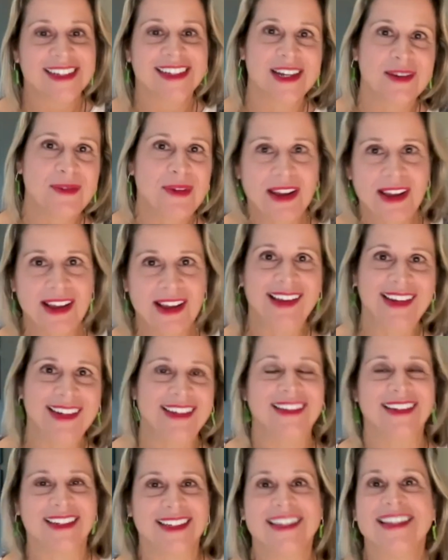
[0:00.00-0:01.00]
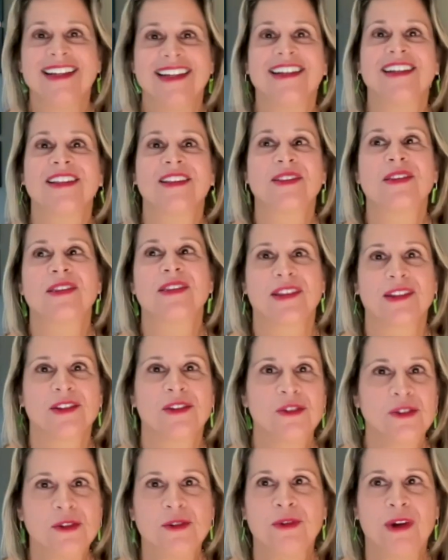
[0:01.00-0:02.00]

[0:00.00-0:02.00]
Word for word: come on. She'll yep.